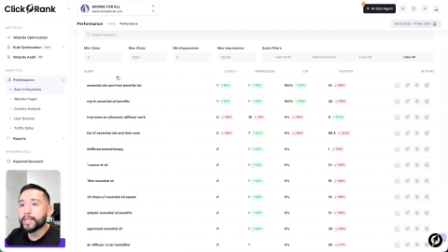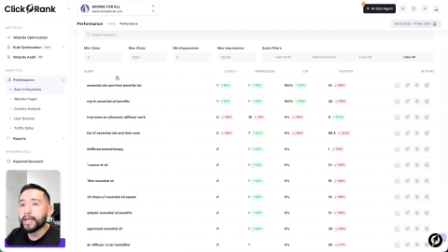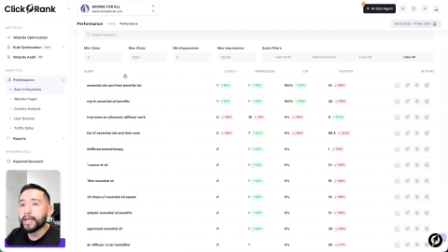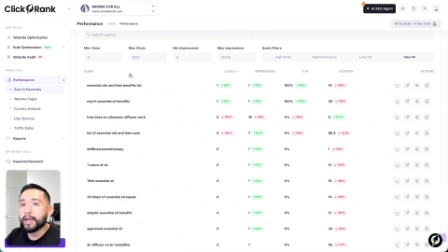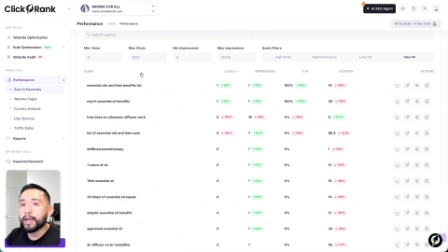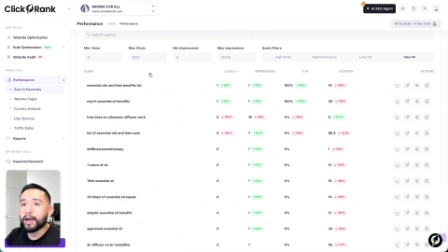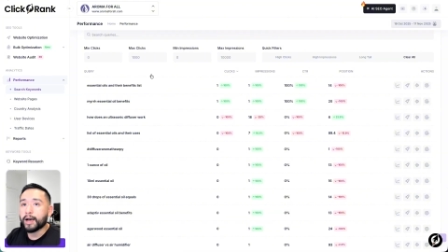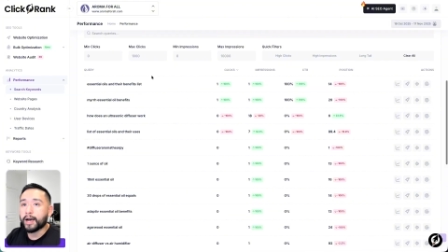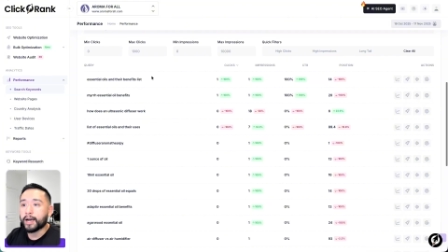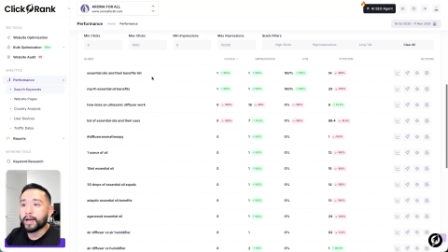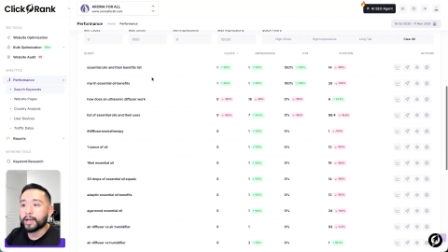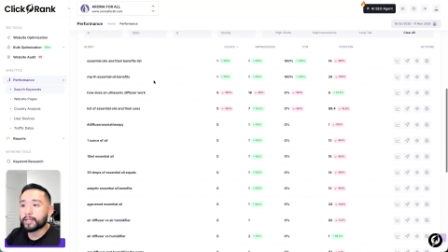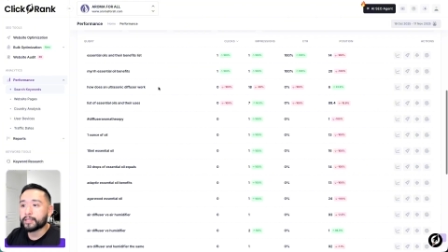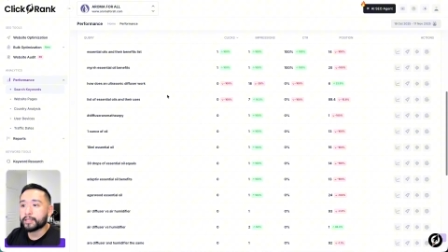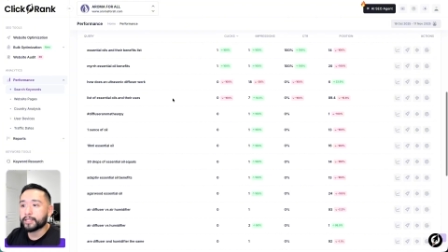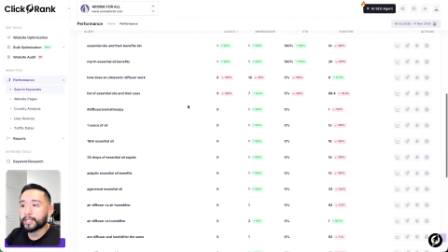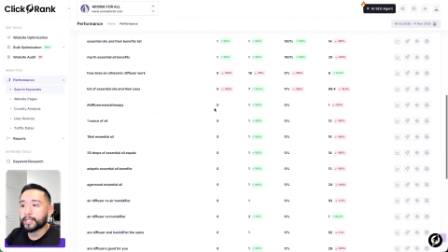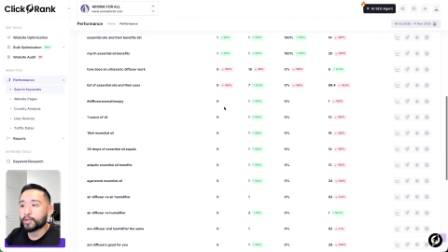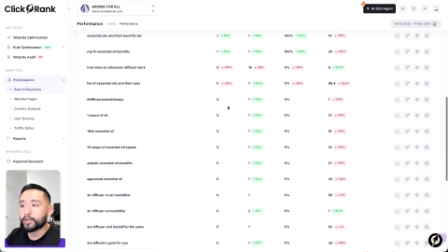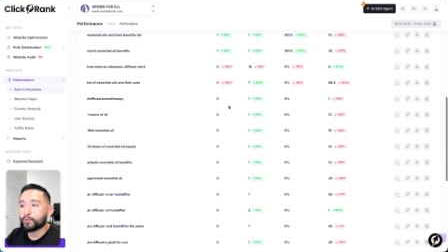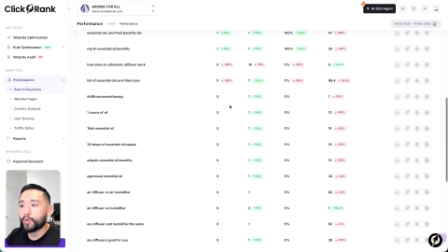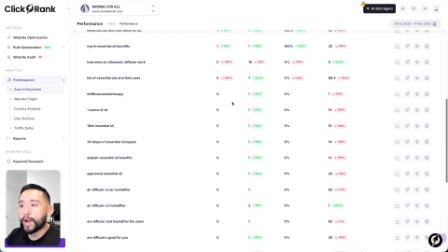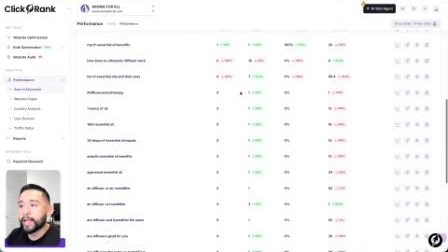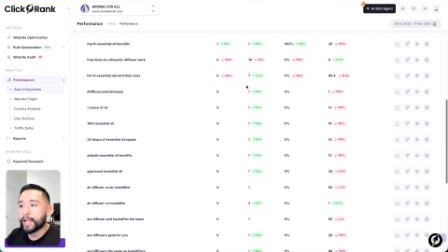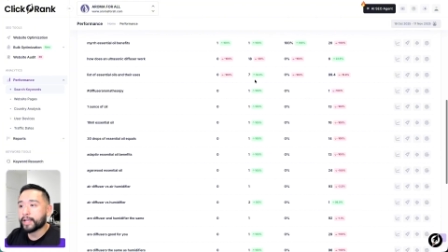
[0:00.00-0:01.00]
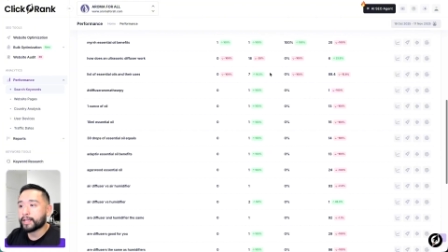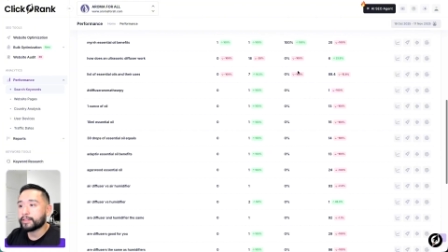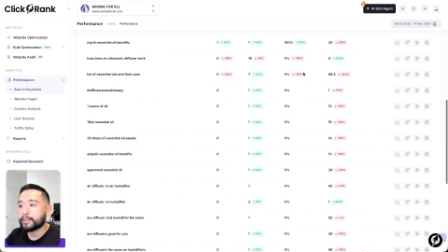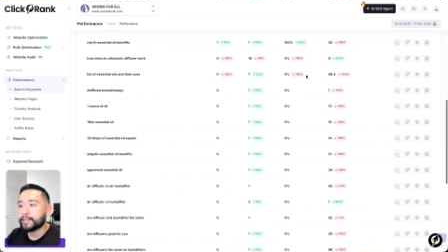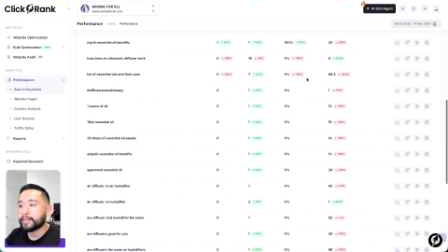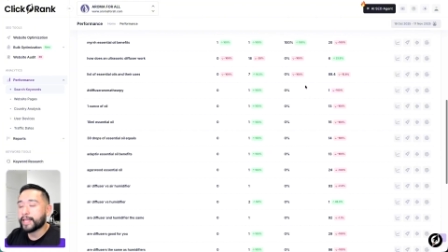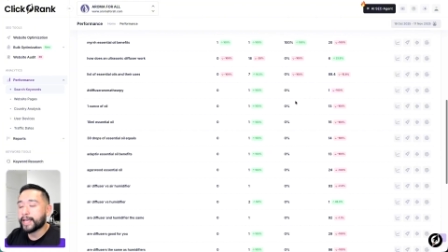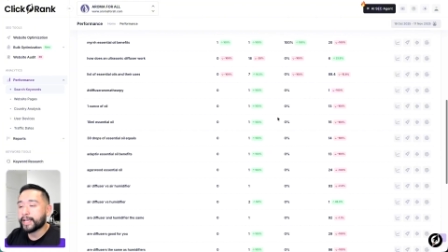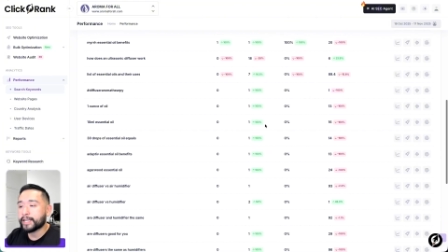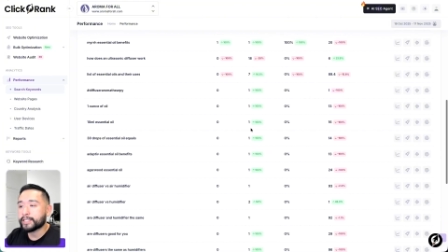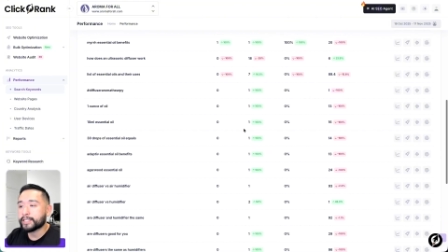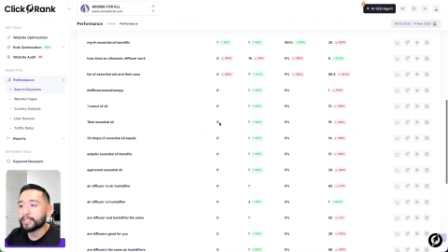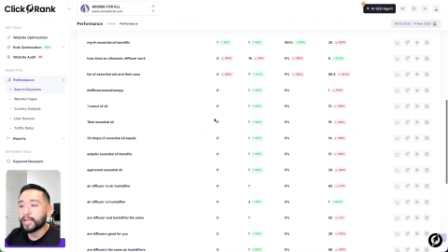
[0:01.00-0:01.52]
uh, ClickRank
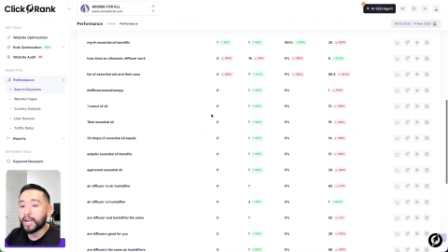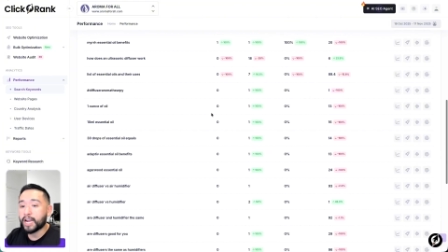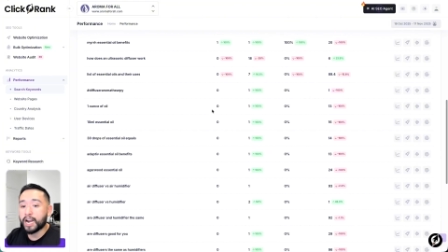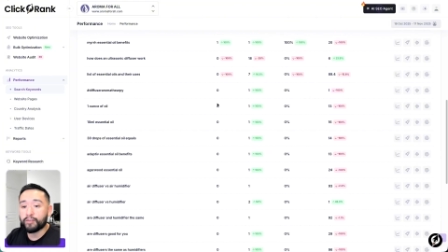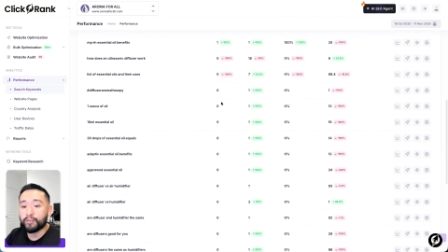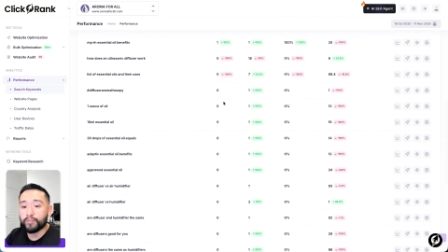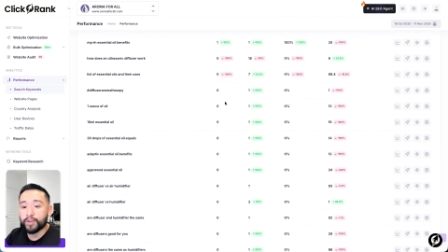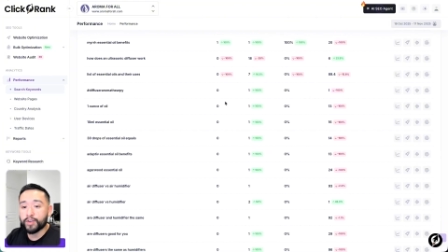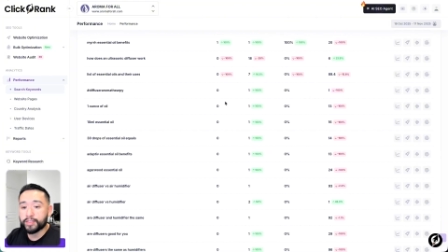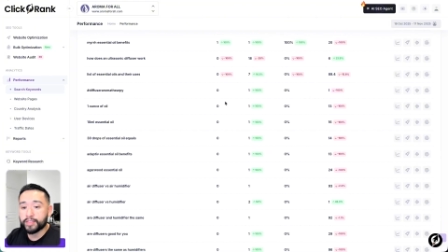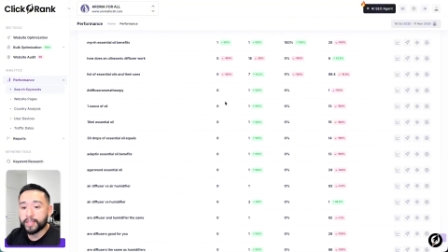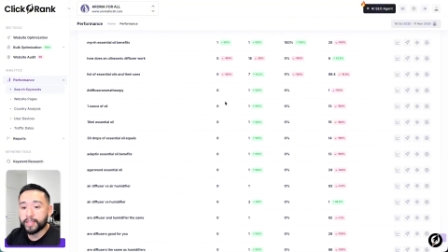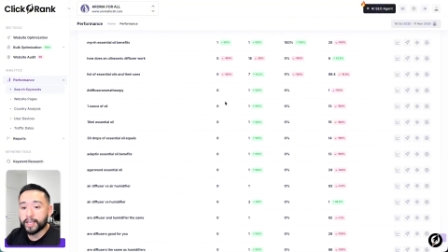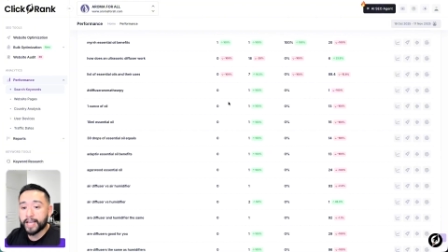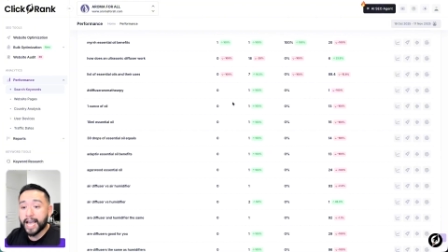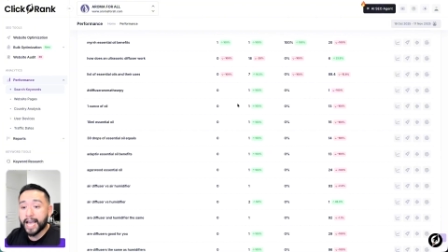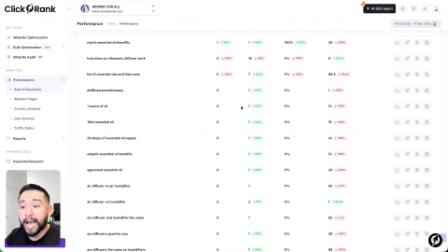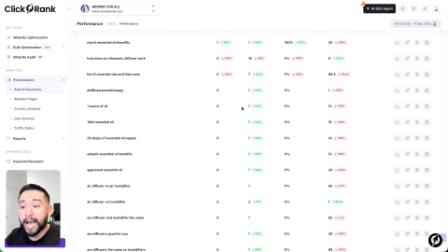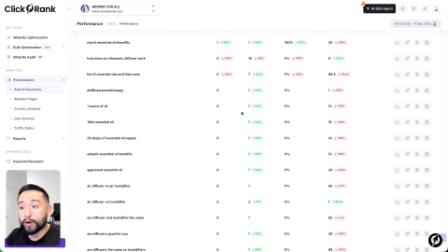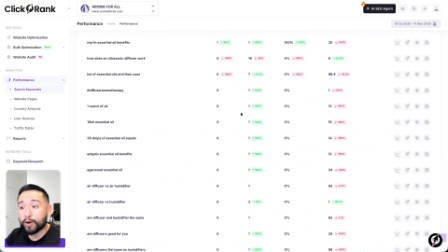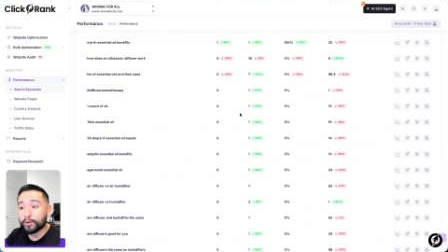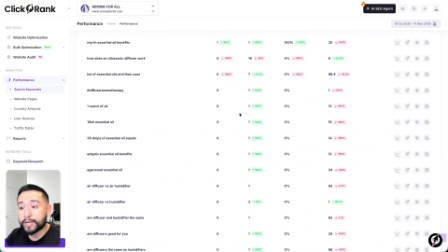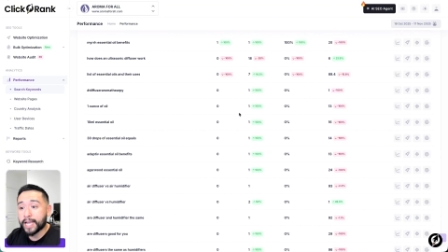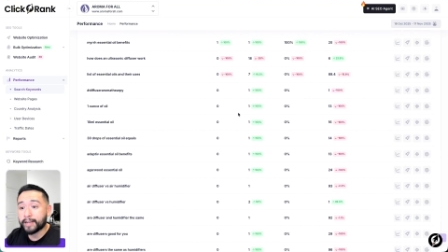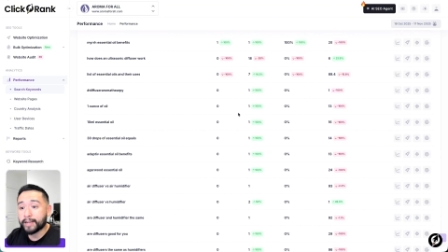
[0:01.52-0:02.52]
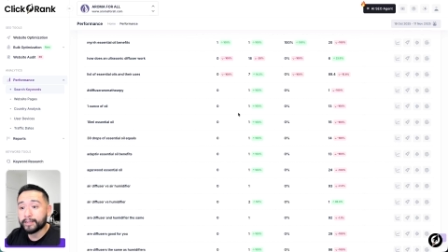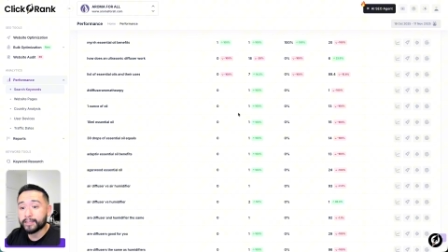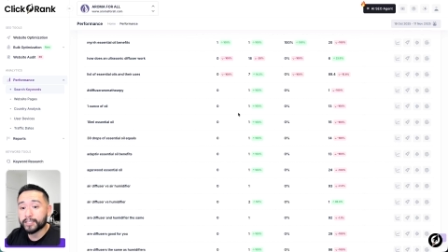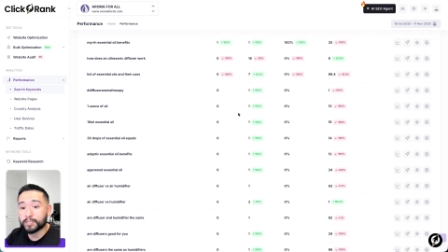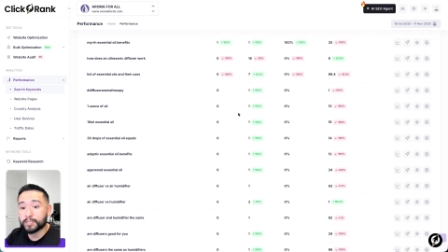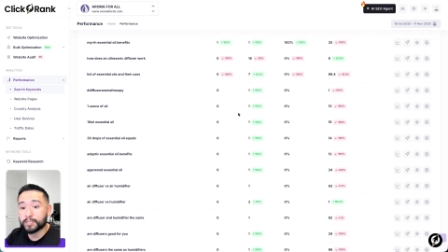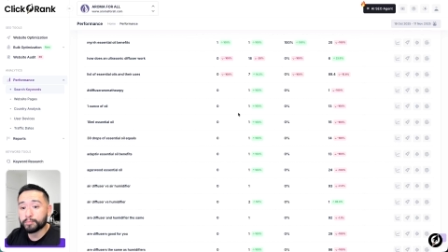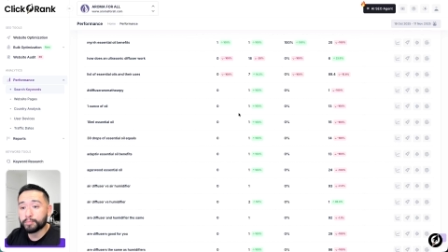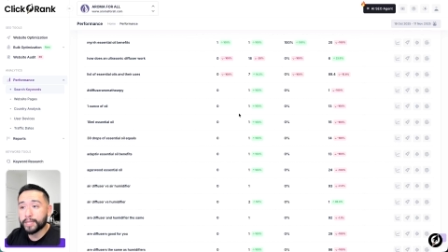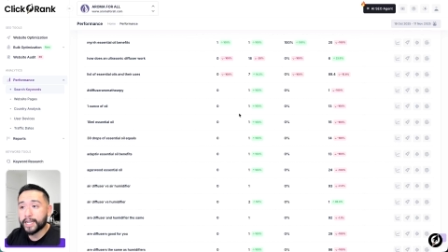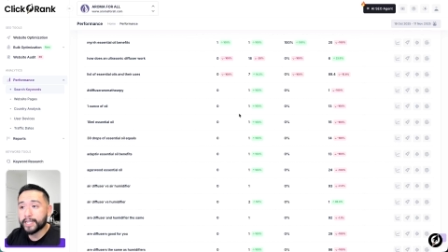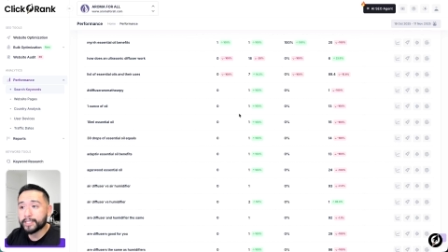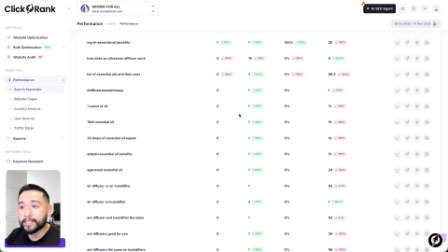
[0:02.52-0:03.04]
lays everything out and
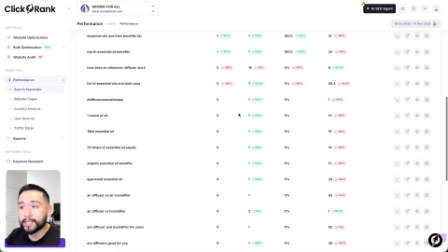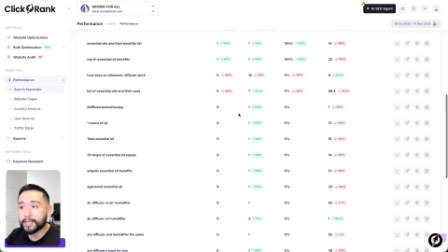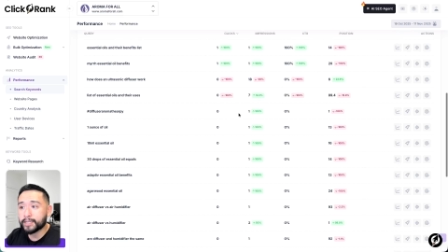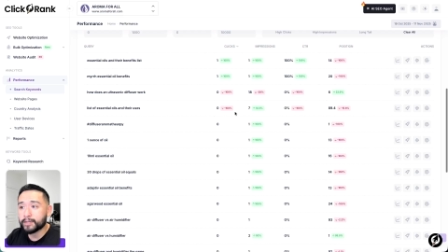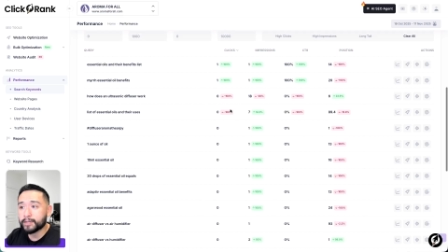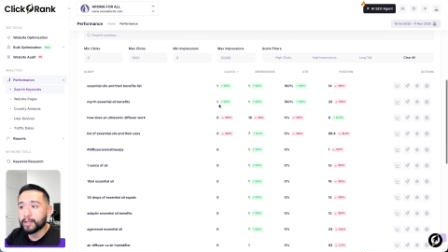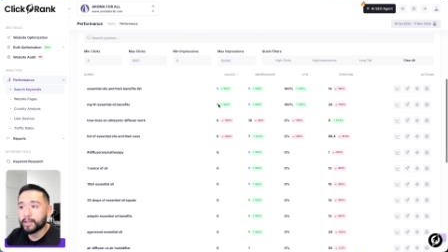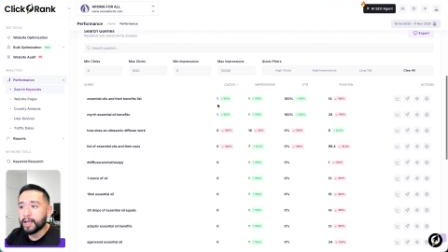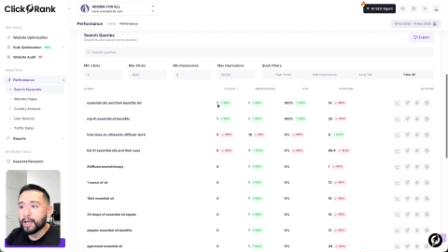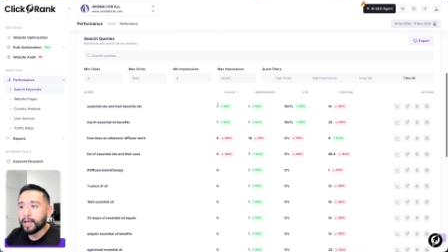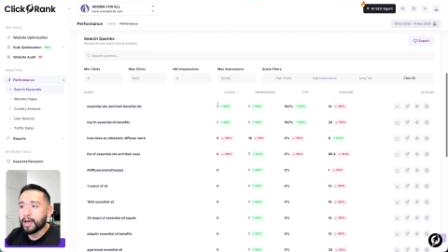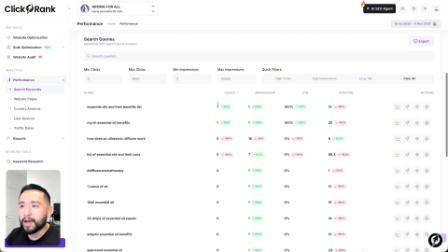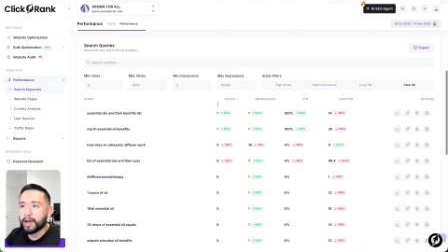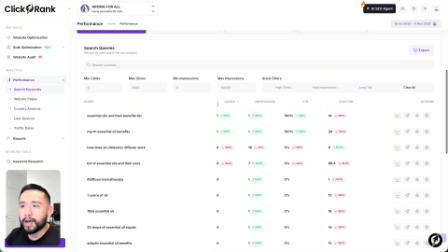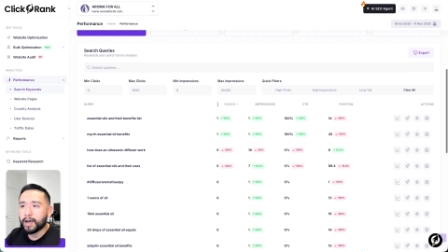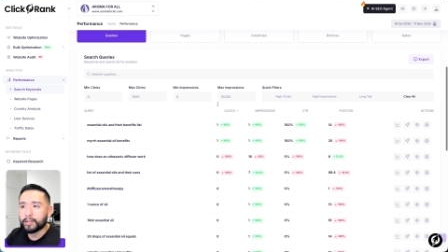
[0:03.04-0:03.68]
displays it uh,